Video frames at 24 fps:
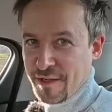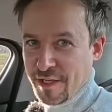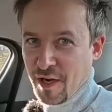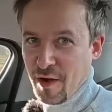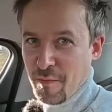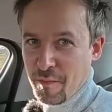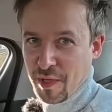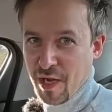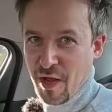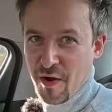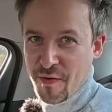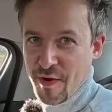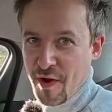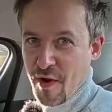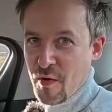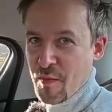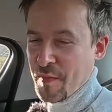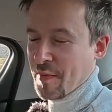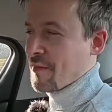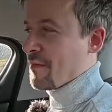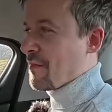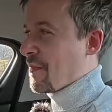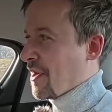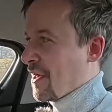got blown
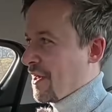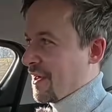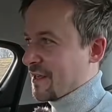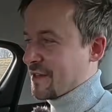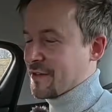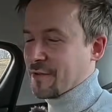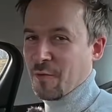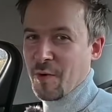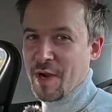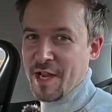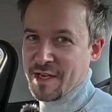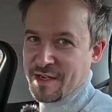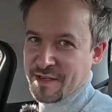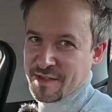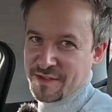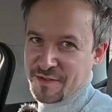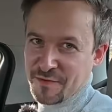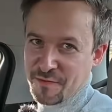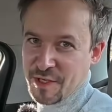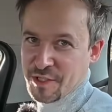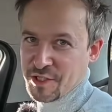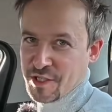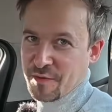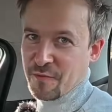open by the wind,
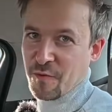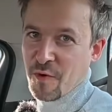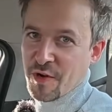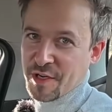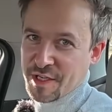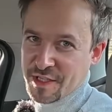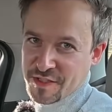which it would